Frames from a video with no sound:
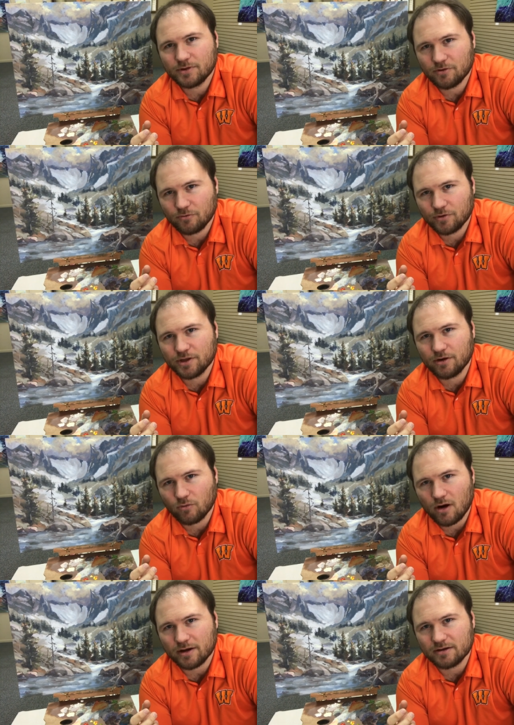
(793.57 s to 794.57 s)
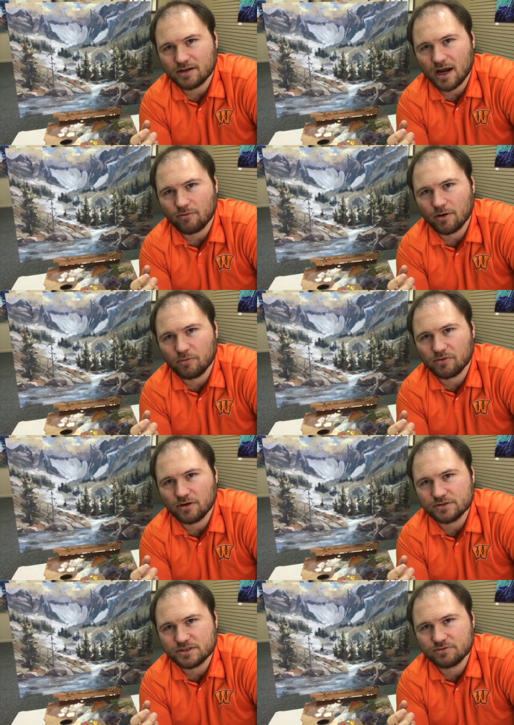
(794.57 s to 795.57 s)
You really are walking a tightrope with
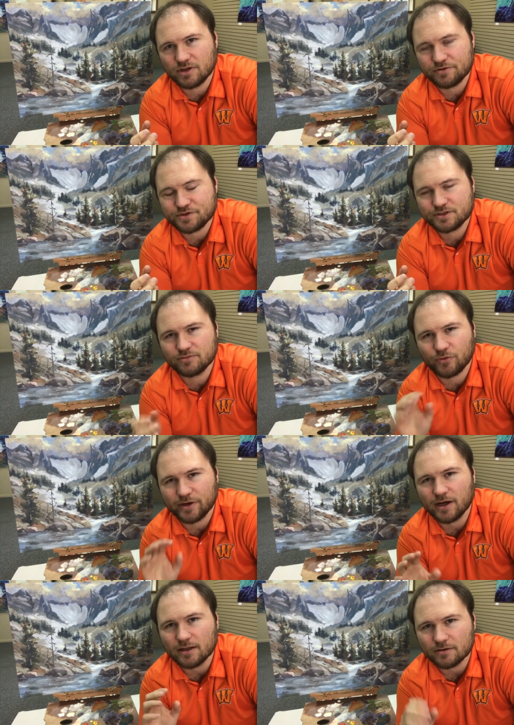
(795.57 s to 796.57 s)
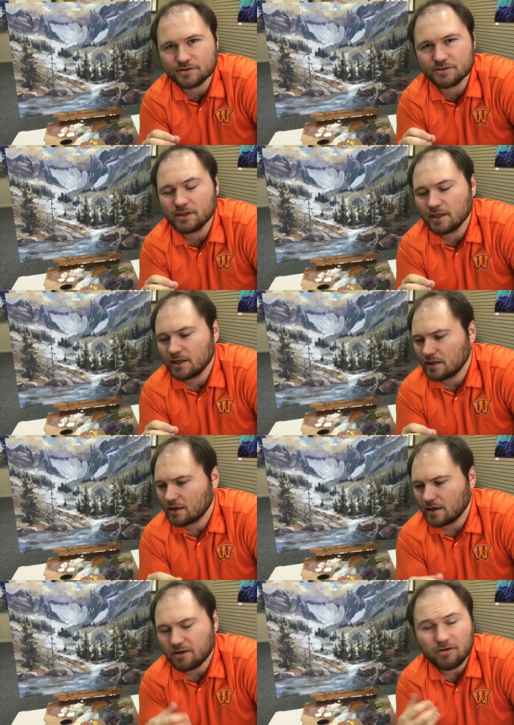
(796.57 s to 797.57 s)
those three colors.
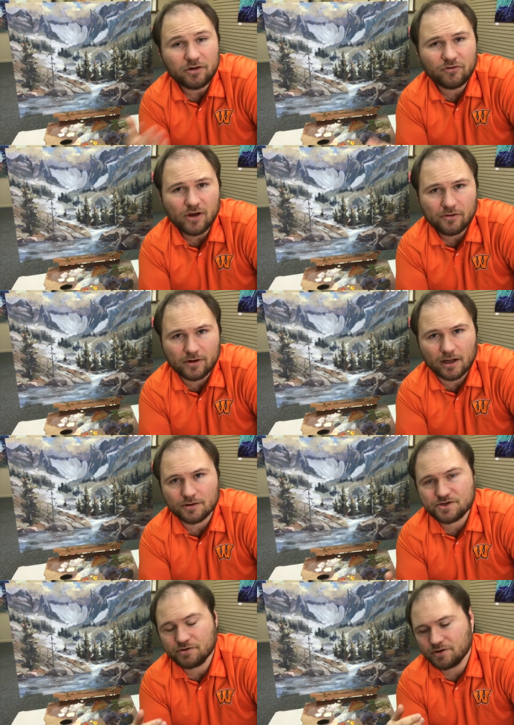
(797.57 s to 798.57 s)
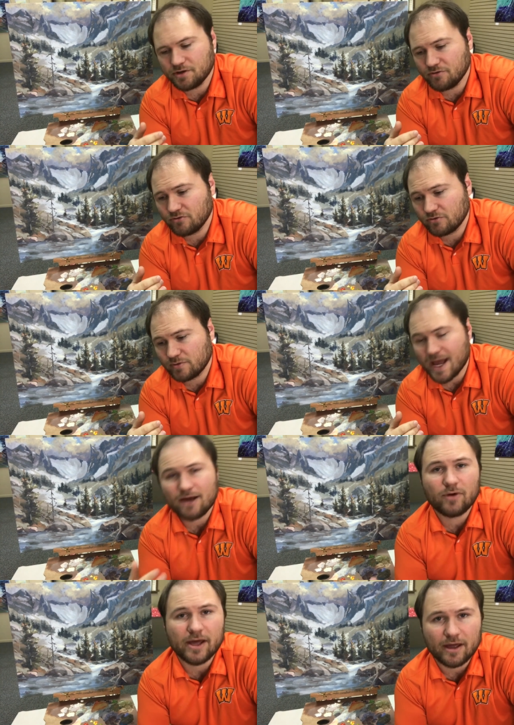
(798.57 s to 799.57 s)
And you can use other colors. You could use
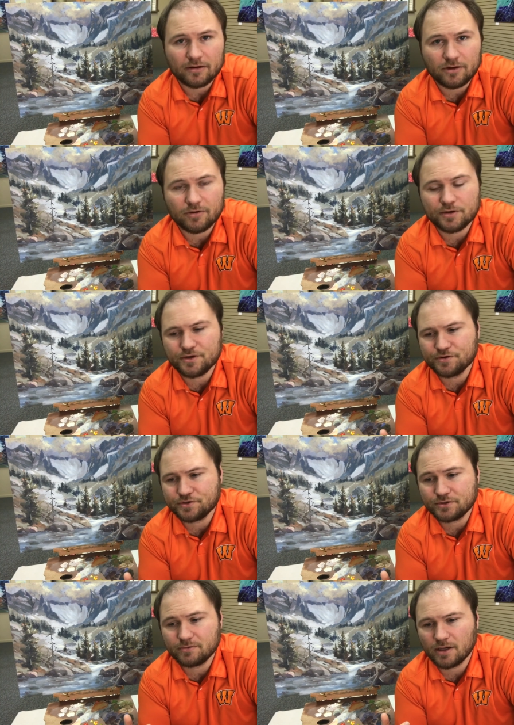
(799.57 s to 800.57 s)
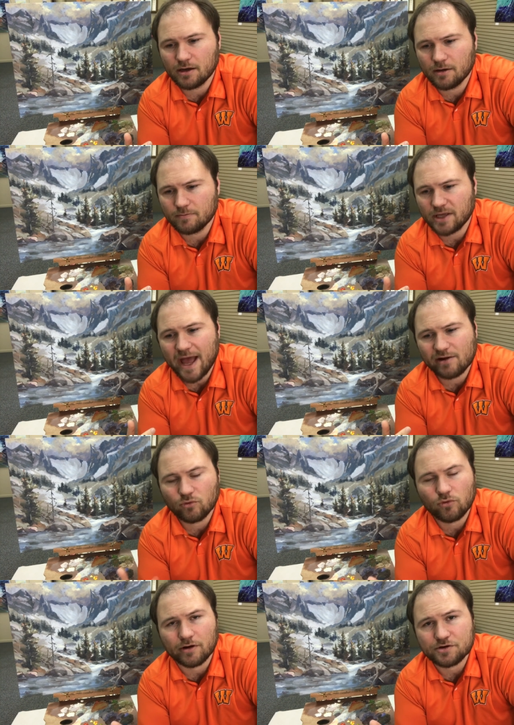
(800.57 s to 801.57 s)
cad red. You could use cad
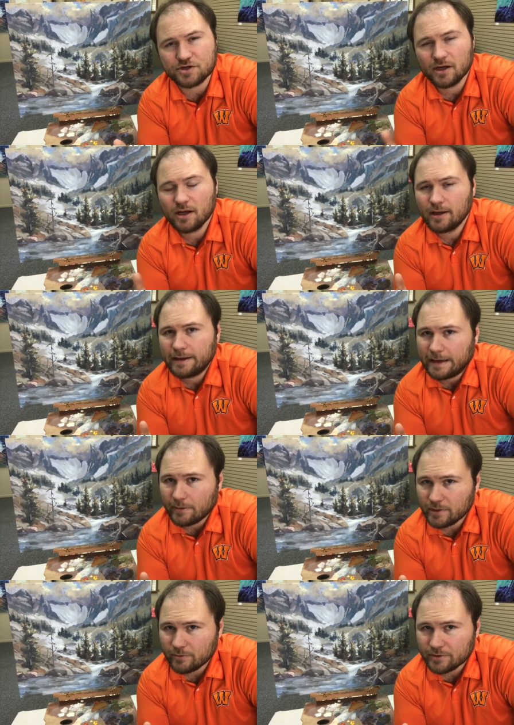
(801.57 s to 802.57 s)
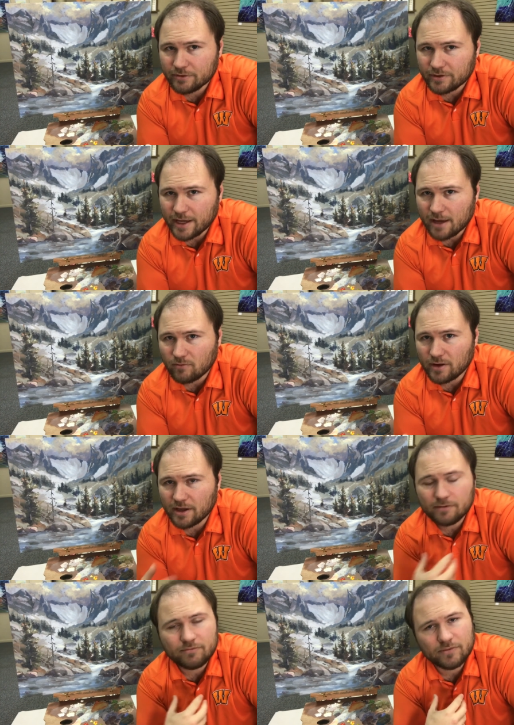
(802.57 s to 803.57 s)
orange. I really wouldn't do the cad
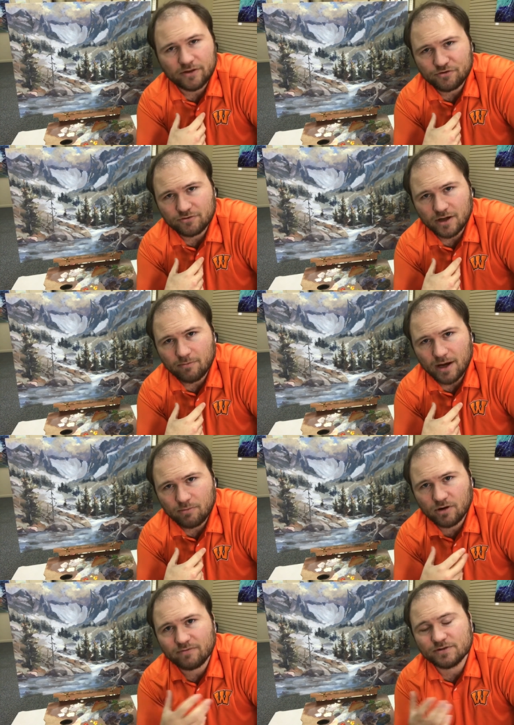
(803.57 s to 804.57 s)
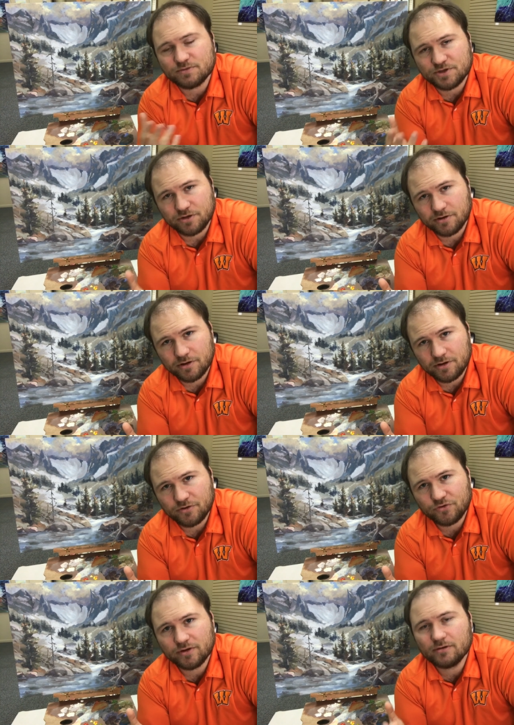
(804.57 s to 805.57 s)
red. That's just not my preference, but you could
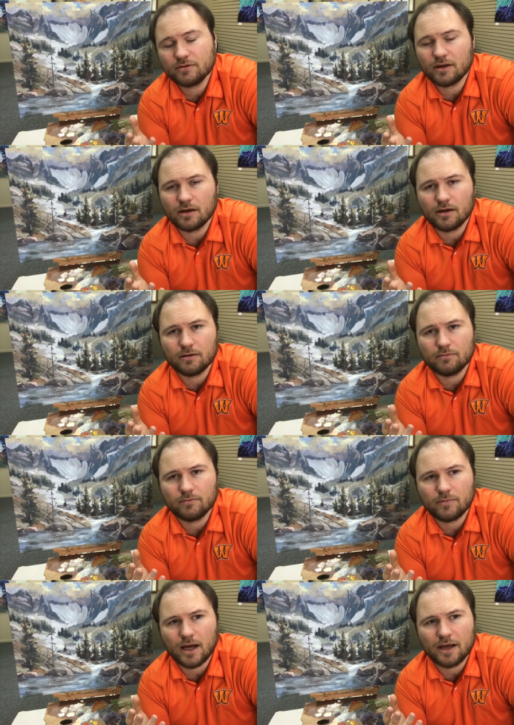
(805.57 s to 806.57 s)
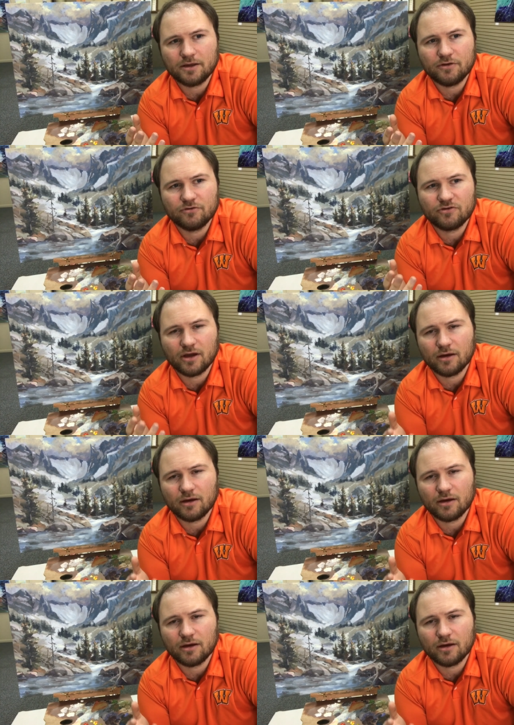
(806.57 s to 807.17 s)
use it. I use